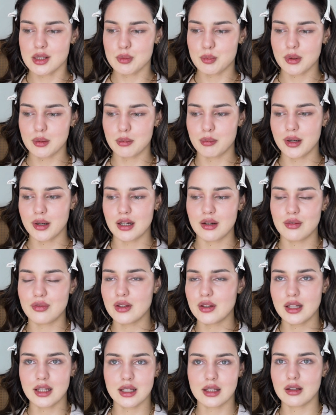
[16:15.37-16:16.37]
but I
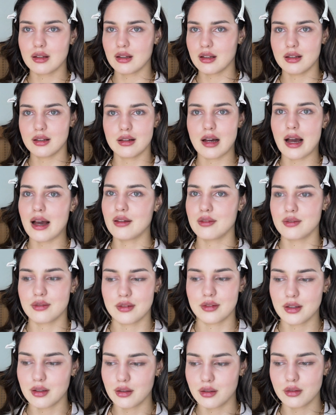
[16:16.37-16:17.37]

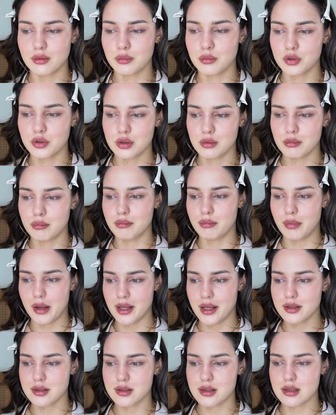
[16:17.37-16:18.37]
feel the
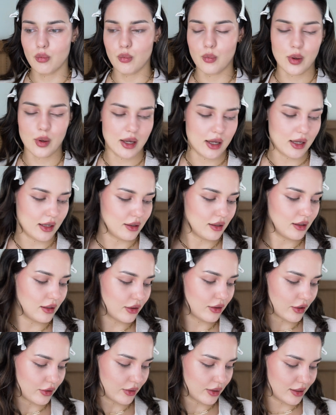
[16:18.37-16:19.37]
best when
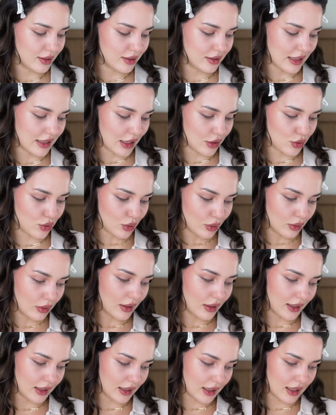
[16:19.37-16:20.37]
there is natural
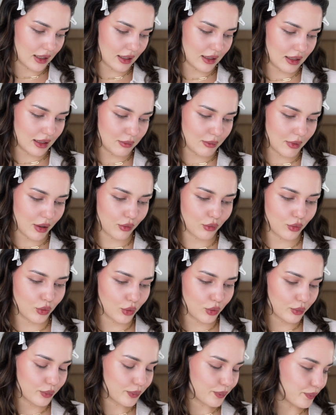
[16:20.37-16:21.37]
lighting in my
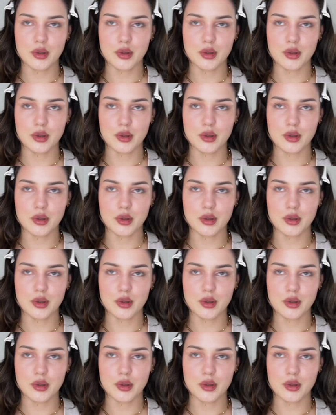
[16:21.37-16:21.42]
room.